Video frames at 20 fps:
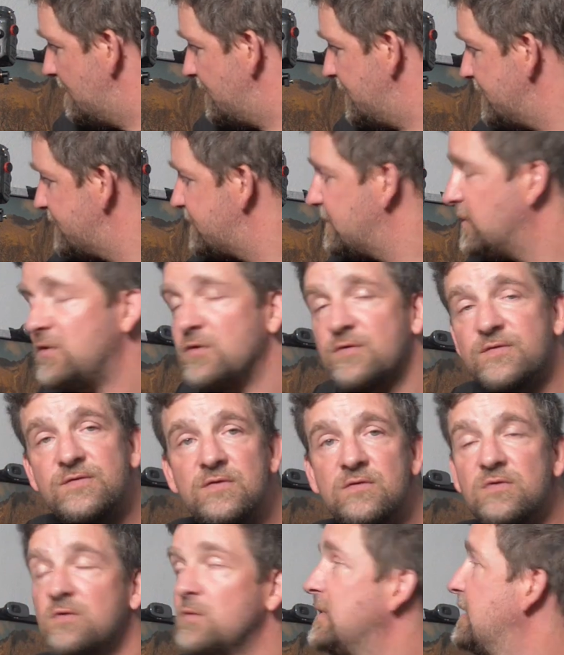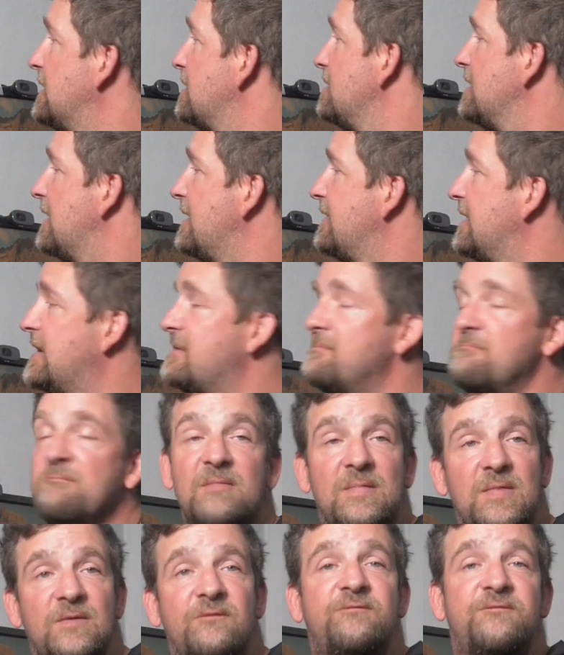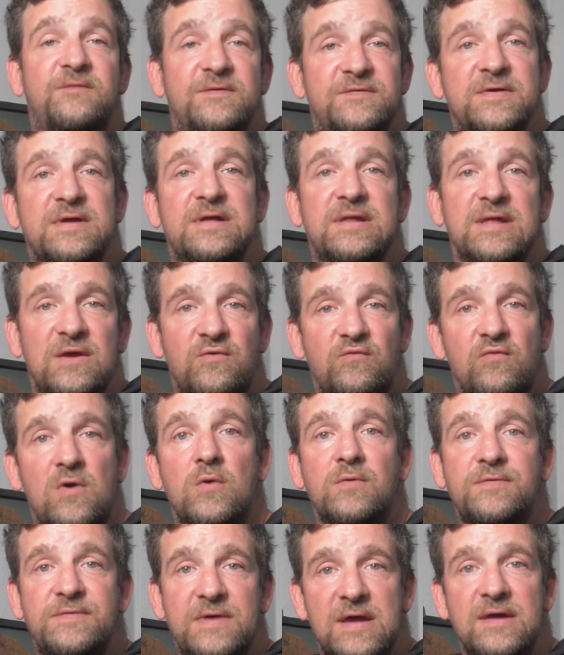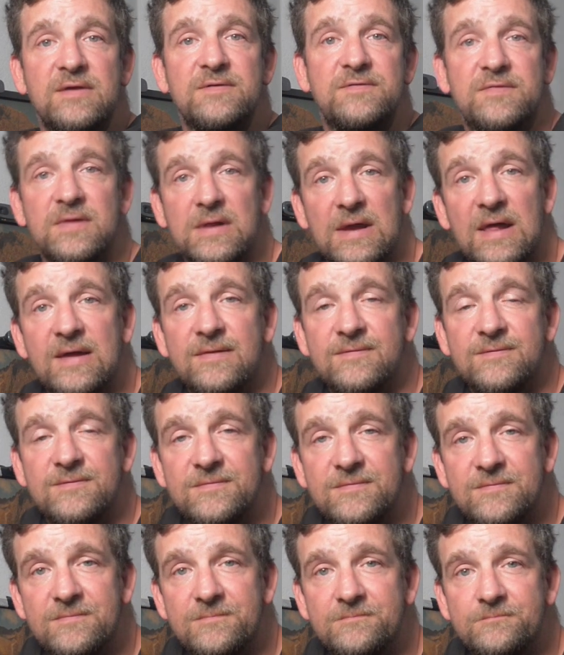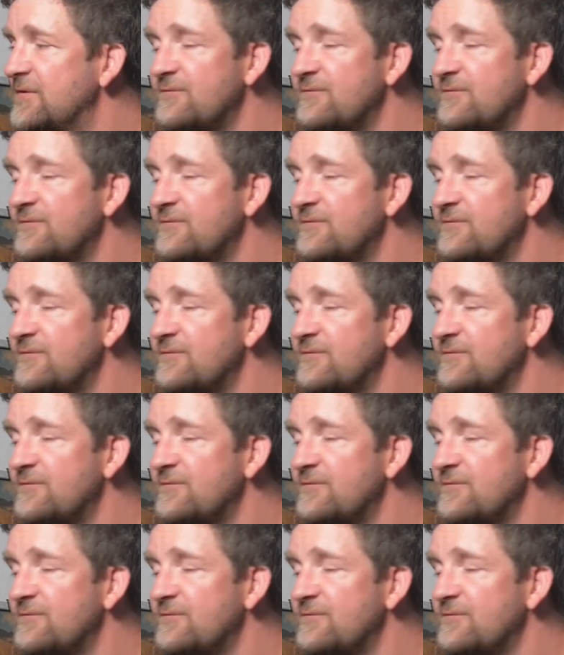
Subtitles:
that talks to the wheel and then physically rotates the lens.